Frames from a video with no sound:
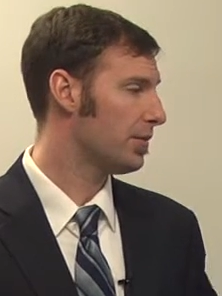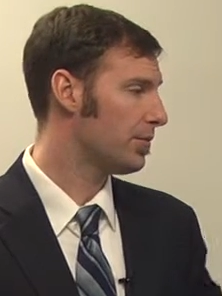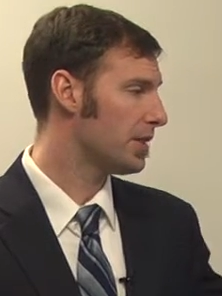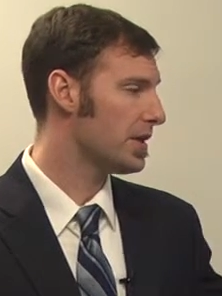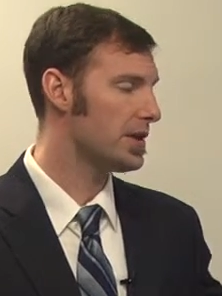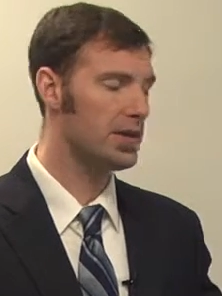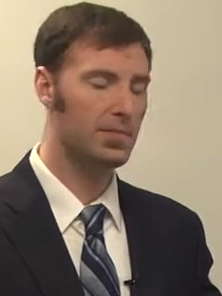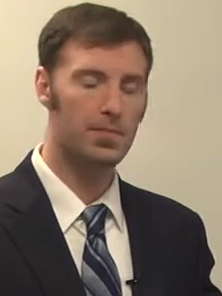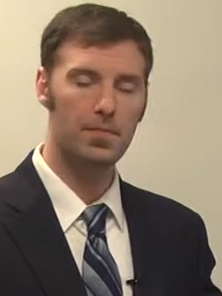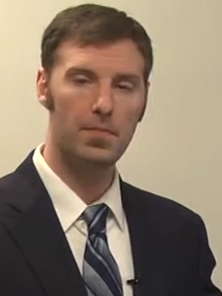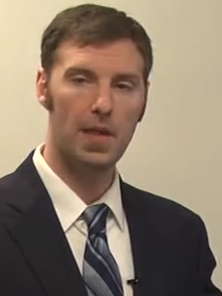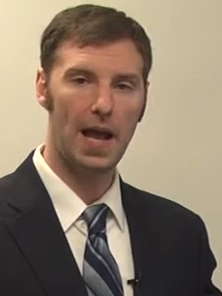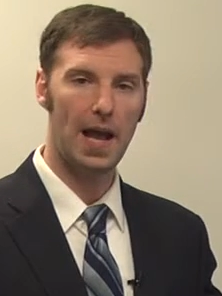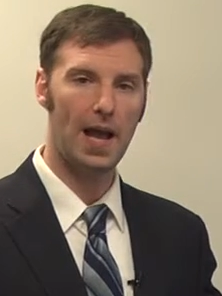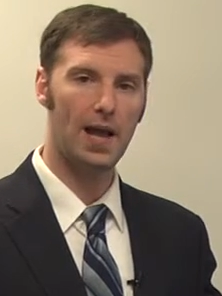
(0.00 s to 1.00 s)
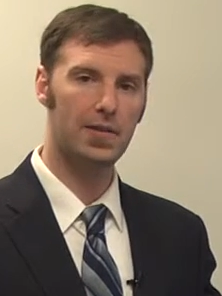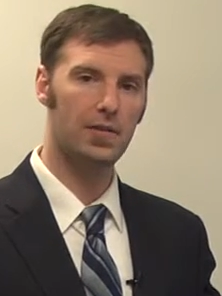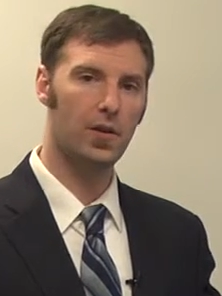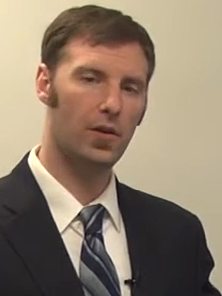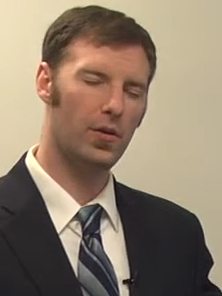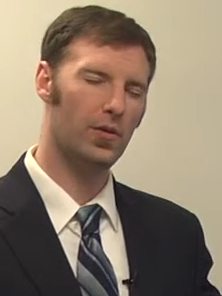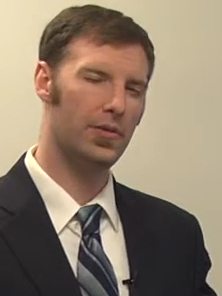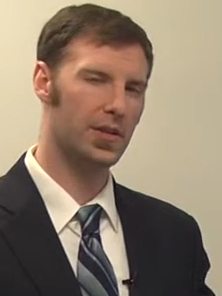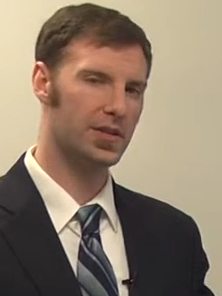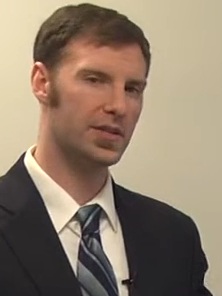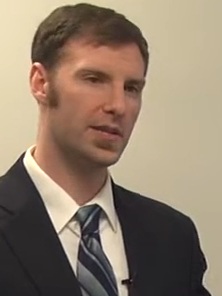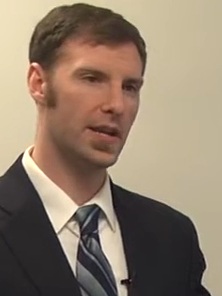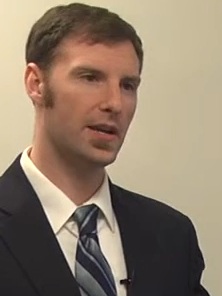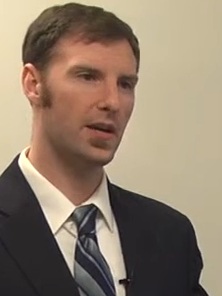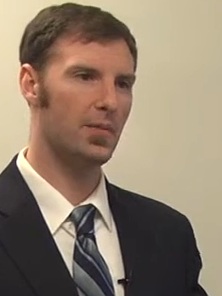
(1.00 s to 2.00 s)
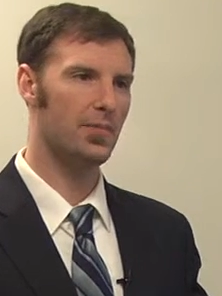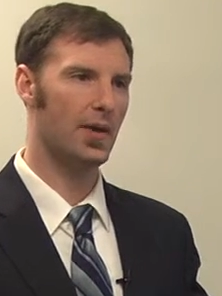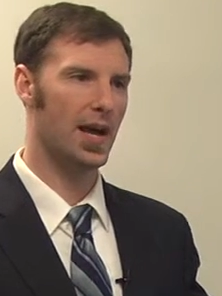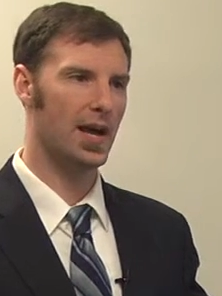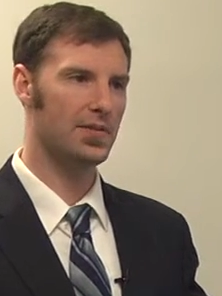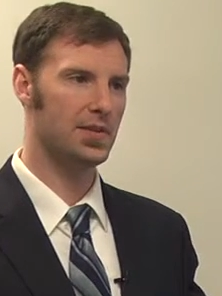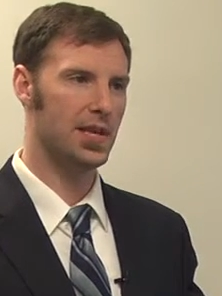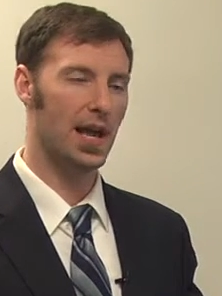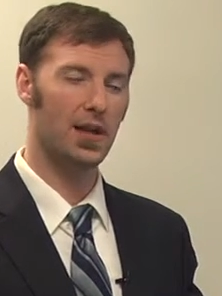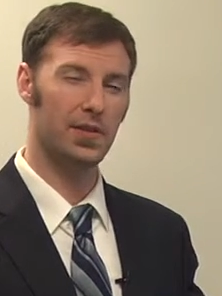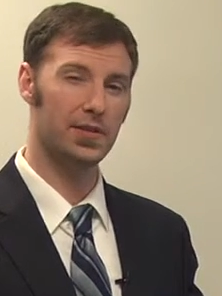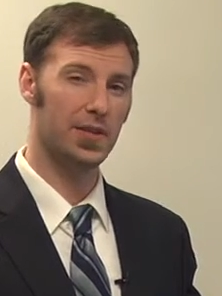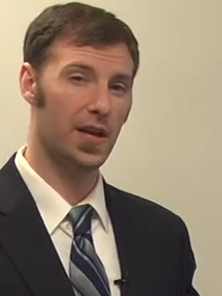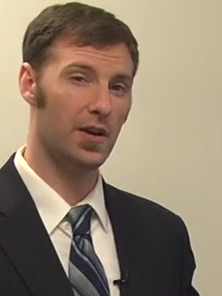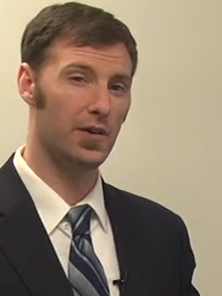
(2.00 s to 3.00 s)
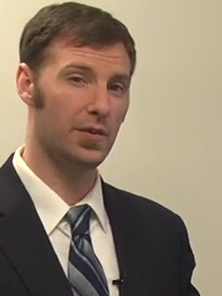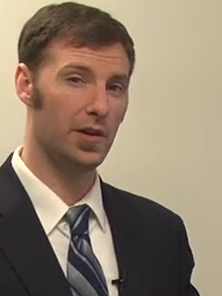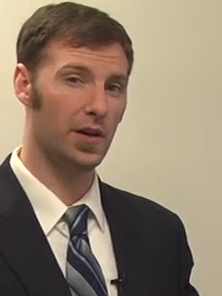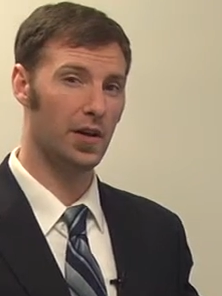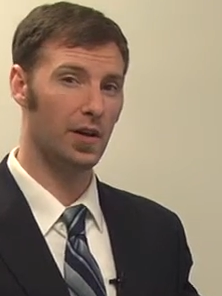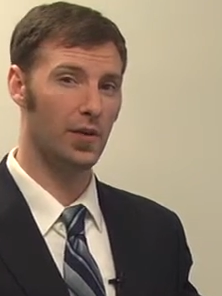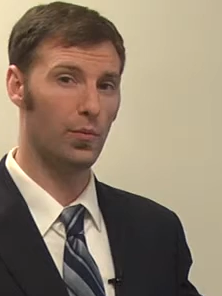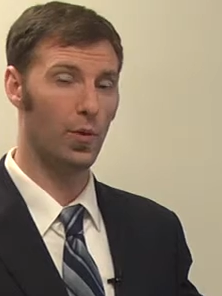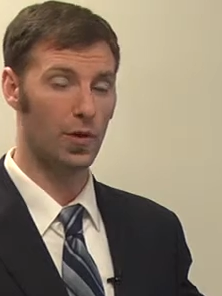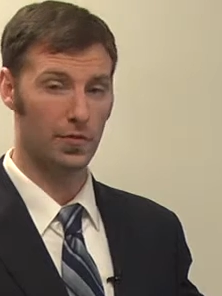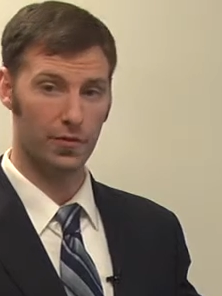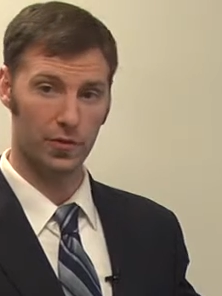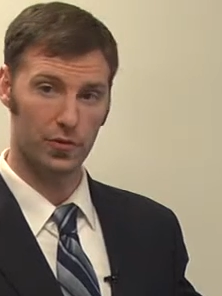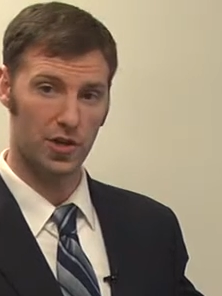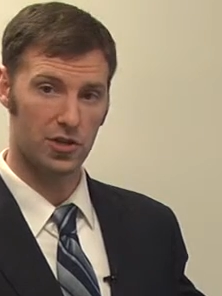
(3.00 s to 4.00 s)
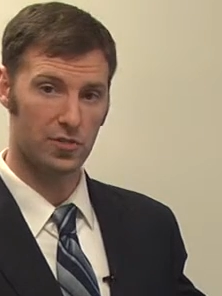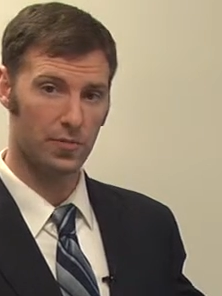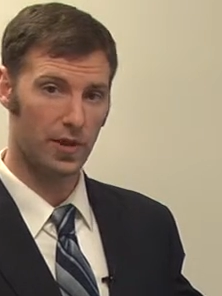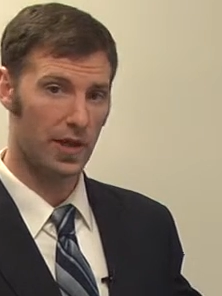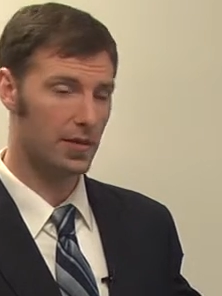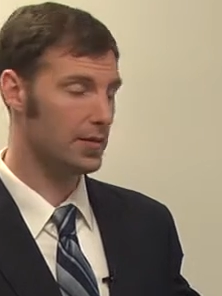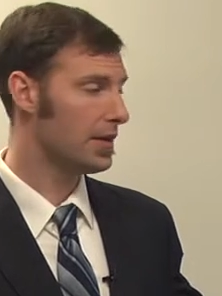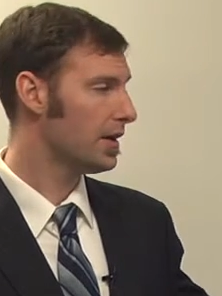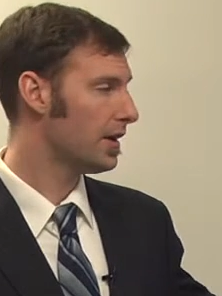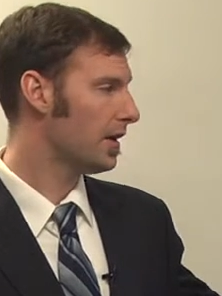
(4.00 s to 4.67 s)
We had all this set up at the Allentown water filtration plant.